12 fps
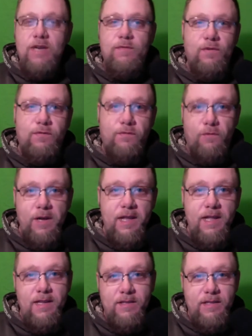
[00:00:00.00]

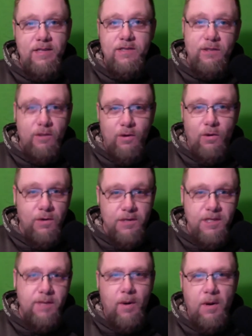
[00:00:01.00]
friends in his little
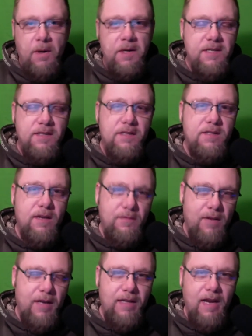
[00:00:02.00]
orgy parties and stuff
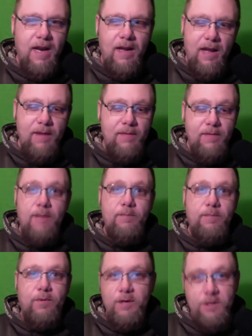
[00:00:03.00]
like that. I'm
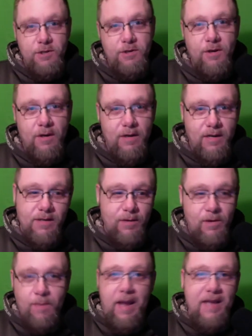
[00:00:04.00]
pretty sure, because they were
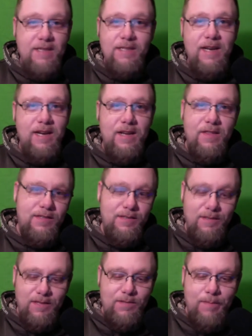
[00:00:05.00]
in Pasadena.
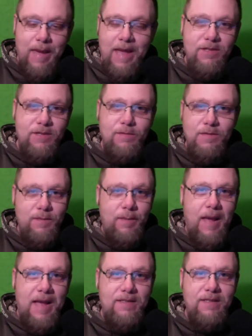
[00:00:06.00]
This mansion was in
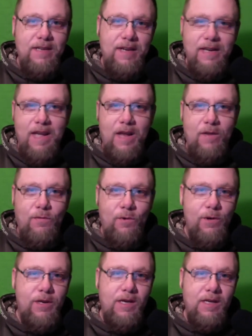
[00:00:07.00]
Pasadena,
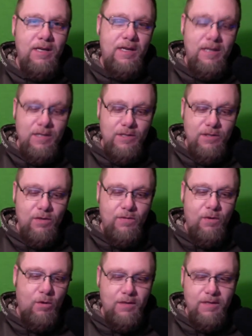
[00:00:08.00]
California. So of
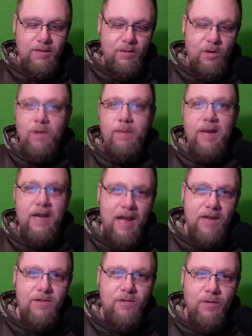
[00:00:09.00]
course it would only be
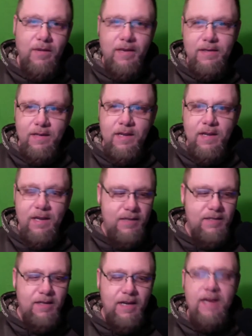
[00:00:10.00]
natural that he's
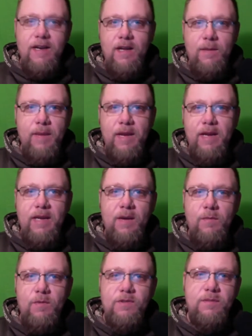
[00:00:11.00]
going to end up meeting up
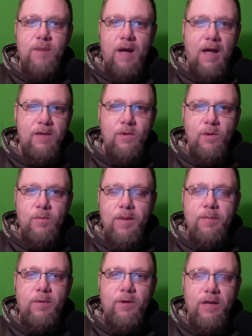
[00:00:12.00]
with some Hollywood
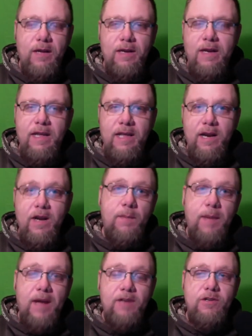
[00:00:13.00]
people, and he ended up
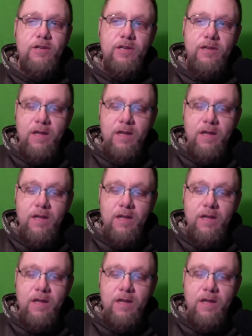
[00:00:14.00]
actually